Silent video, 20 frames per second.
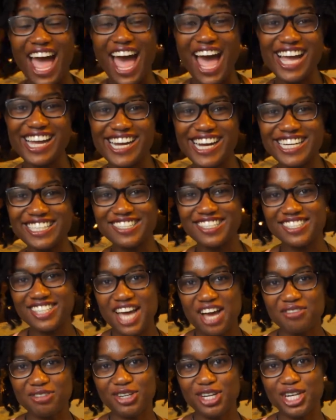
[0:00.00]
Hi guys, it's
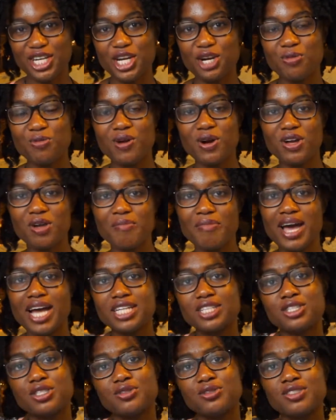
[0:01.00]
Avalon here. Welcome
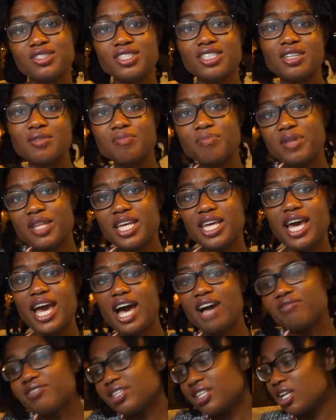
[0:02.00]
back to Simply
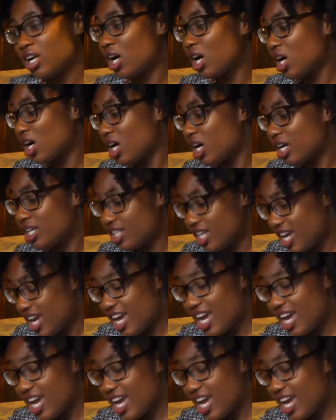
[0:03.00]
Avalon.